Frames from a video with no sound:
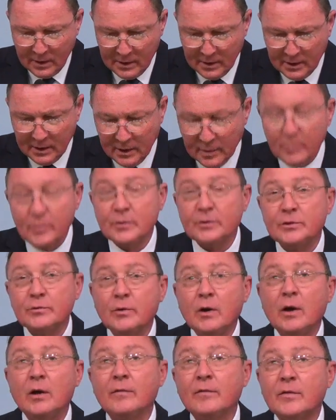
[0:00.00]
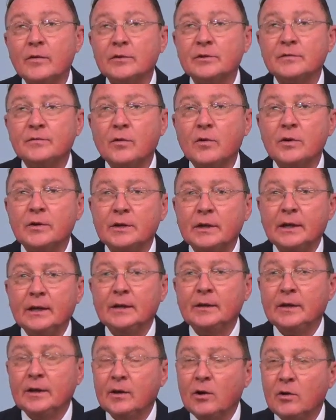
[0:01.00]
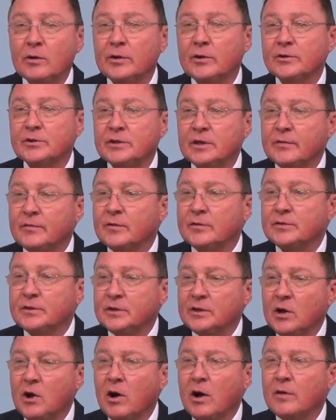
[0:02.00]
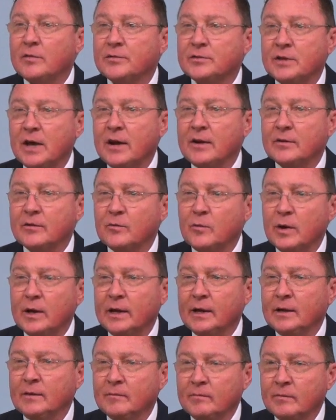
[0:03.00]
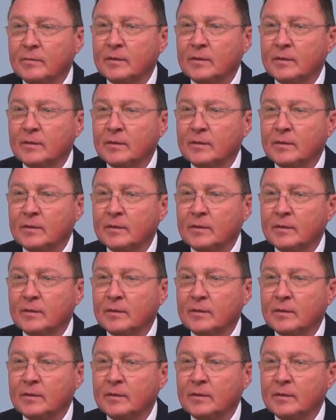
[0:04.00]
Hebrews 12, verse 14. Get all your sniffles and coughs out of the way.